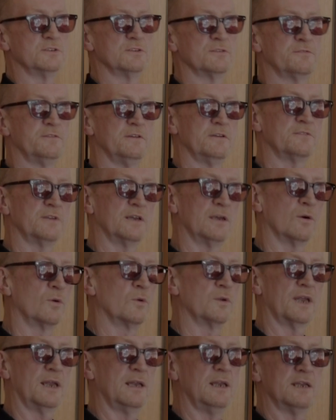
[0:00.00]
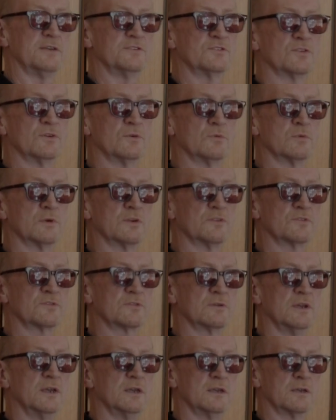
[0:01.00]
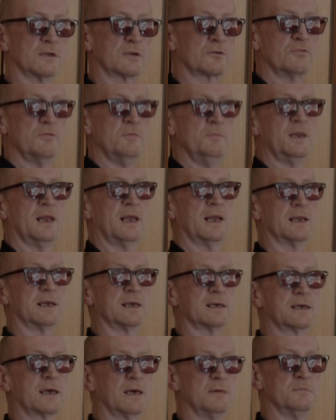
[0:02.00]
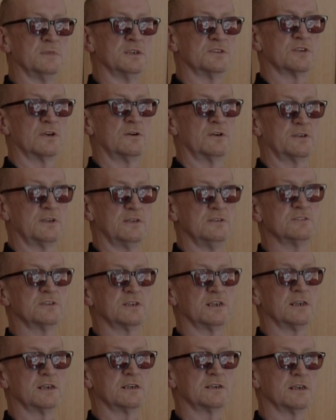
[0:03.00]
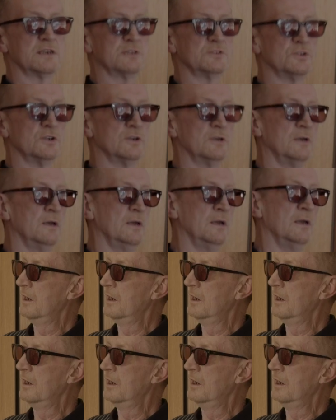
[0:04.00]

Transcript: age of 50, all that led to was the criminality kept me tied into the addiction.